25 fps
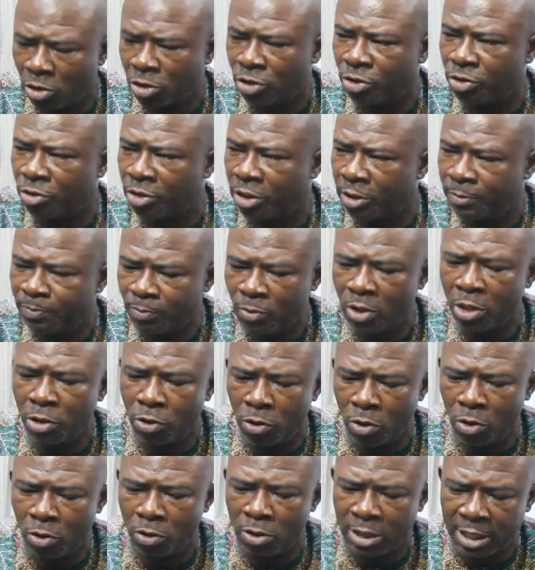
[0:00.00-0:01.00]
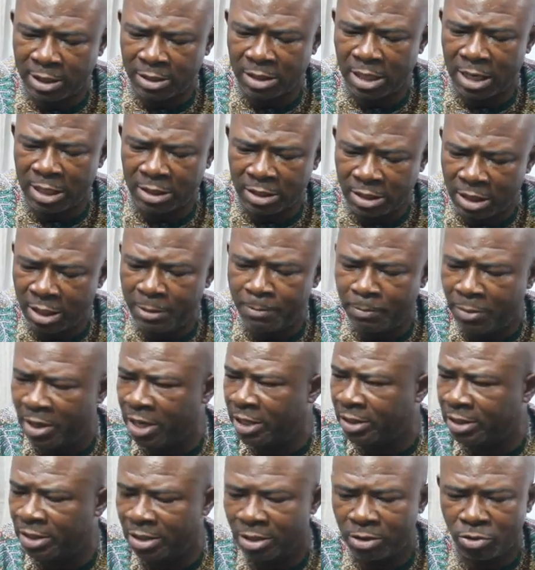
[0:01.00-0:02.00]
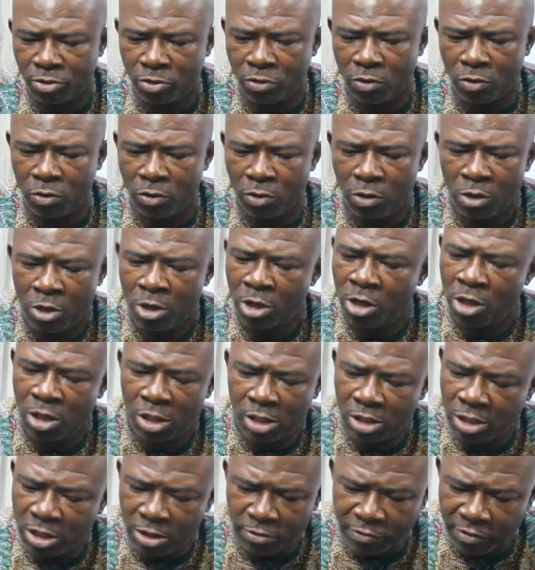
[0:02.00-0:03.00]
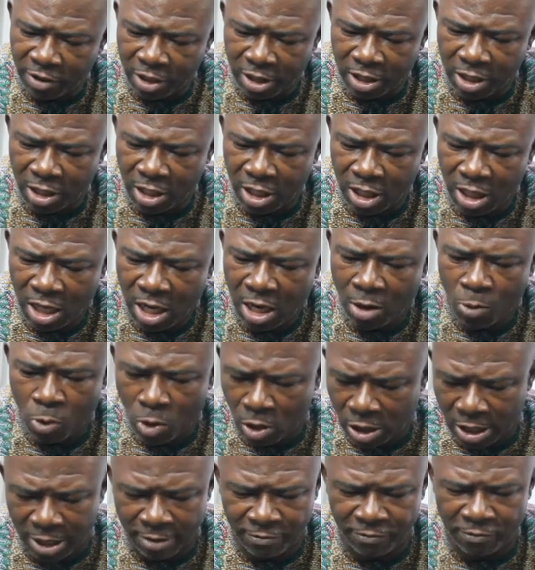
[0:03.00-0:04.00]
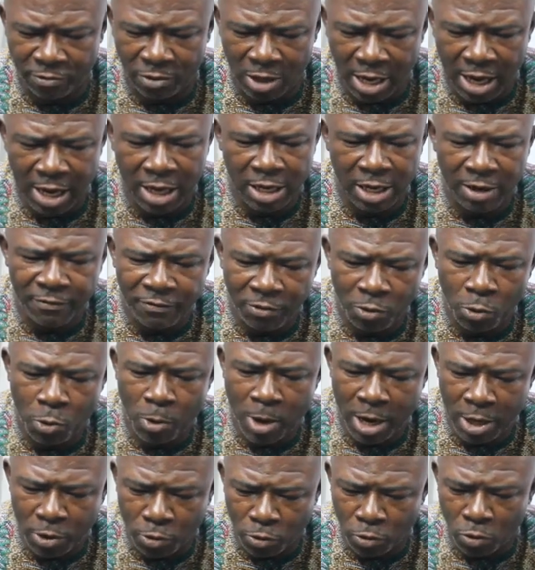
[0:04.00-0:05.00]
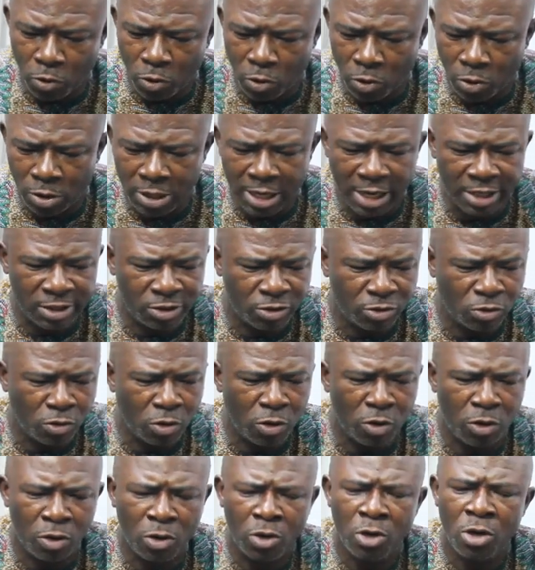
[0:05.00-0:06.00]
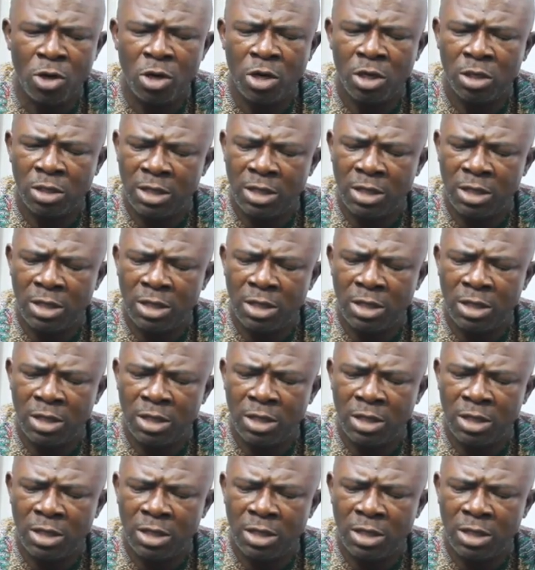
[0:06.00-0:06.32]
country, you know, that are state-based. So it is very wonderful. And everywhere you go, there's no